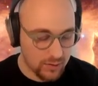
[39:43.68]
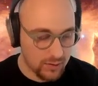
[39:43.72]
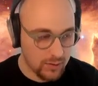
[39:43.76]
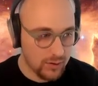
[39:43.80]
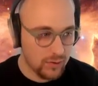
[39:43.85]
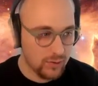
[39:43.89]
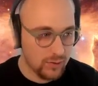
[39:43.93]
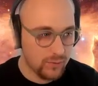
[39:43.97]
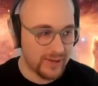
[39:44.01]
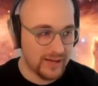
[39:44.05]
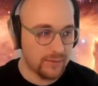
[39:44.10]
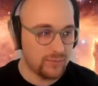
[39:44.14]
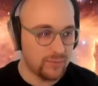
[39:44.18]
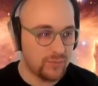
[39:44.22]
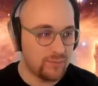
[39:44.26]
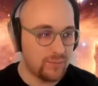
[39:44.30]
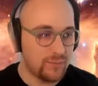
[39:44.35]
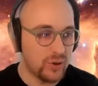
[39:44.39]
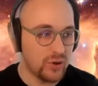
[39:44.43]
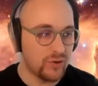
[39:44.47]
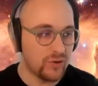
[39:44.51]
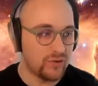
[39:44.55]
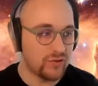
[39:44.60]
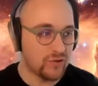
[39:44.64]
we can
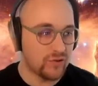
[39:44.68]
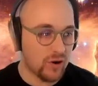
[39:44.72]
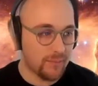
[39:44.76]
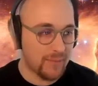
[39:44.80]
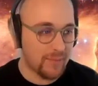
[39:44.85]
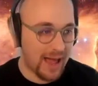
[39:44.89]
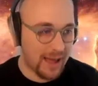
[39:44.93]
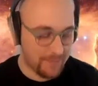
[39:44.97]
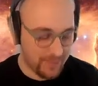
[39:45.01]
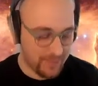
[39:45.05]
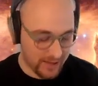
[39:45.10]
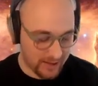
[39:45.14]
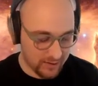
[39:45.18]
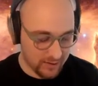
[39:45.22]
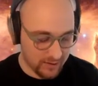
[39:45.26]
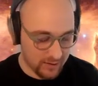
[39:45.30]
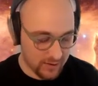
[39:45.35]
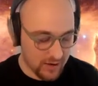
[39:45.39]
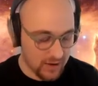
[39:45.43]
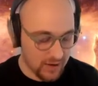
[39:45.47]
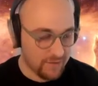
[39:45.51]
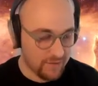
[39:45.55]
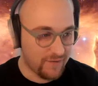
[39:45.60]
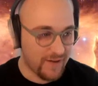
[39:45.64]
put .map in,
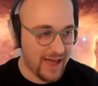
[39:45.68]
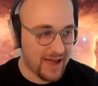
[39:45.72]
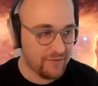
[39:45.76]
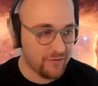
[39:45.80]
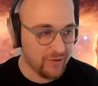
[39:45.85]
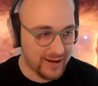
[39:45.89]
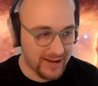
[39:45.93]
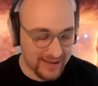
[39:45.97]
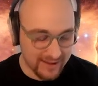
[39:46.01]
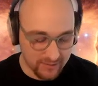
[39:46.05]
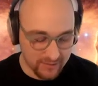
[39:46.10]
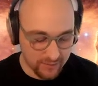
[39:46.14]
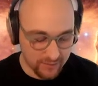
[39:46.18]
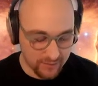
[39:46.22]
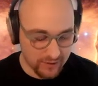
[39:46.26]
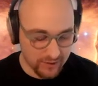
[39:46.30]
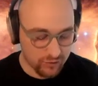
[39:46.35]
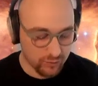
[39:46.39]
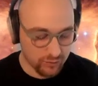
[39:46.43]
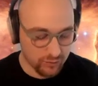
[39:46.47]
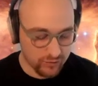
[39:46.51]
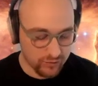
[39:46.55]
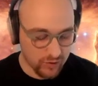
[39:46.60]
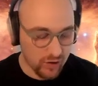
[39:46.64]
and for every
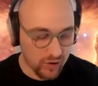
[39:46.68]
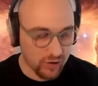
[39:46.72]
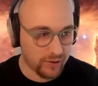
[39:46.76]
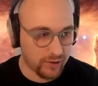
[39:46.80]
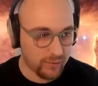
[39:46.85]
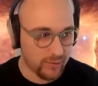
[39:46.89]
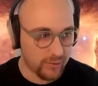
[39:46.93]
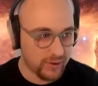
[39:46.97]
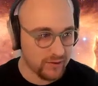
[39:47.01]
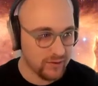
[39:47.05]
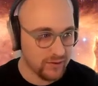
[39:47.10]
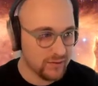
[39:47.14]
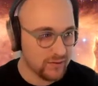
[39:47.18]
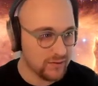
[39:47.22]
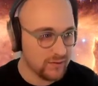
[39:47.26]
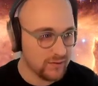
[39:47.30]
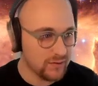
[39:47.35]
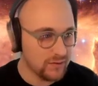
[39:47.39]
individual document,